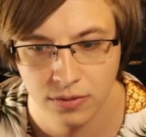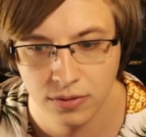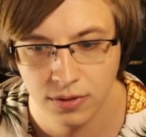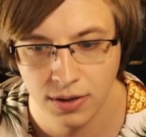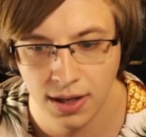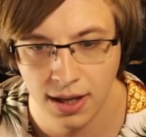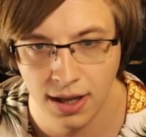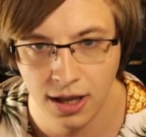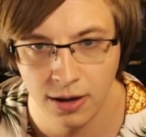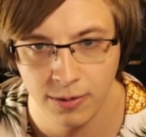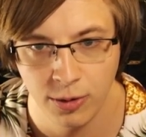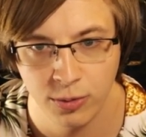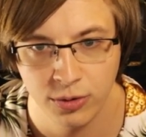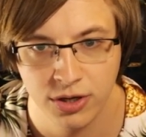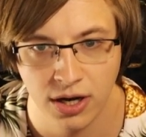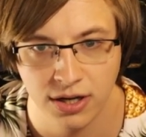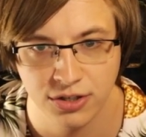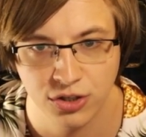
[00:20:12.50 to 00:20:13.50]
Um, it
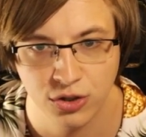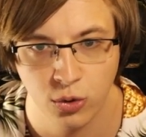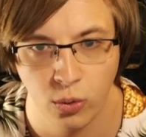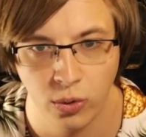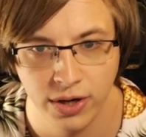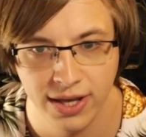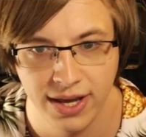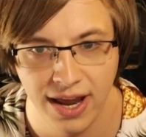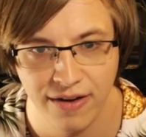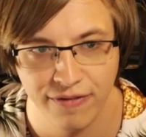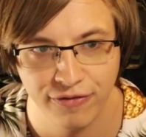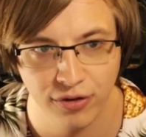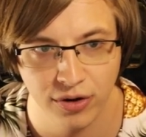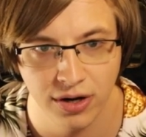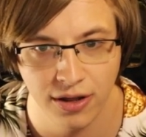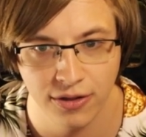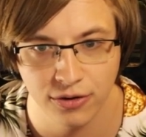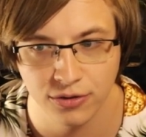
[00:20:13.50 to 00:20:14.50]
would cost 28 for
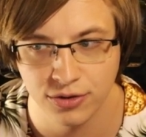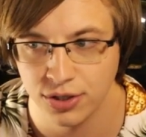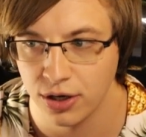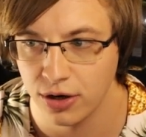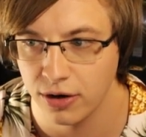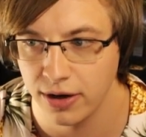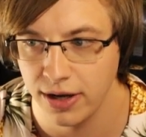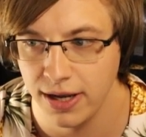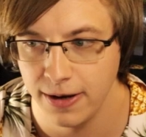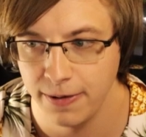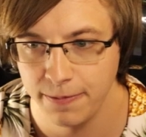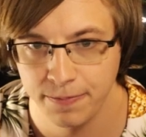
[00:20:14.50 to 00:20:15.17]
another turret.